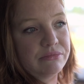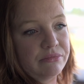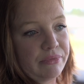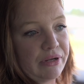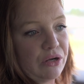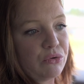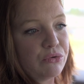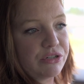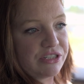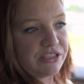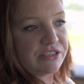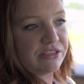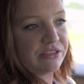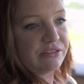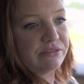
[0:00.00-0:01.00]
my
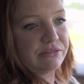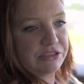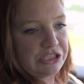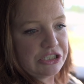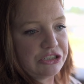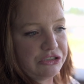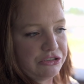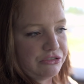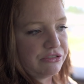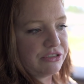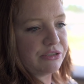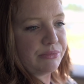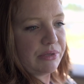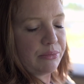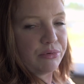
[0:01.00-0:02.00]
oldest
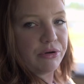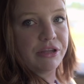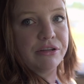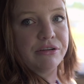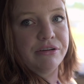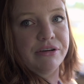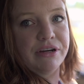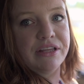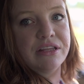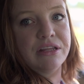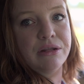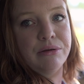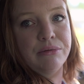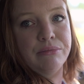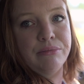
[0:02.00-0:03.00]
sisters, my brother, and
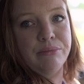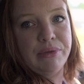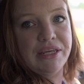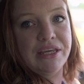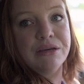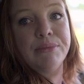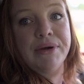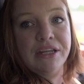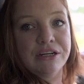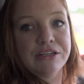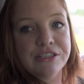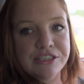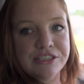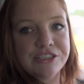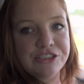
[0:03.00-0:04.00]
then me and my
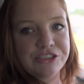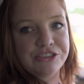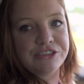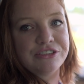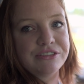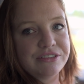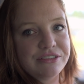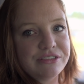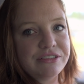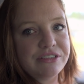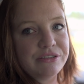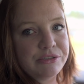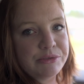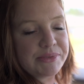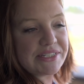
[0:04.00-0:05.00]
youngest sister. So
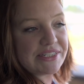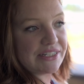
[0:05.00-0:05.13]
there would have been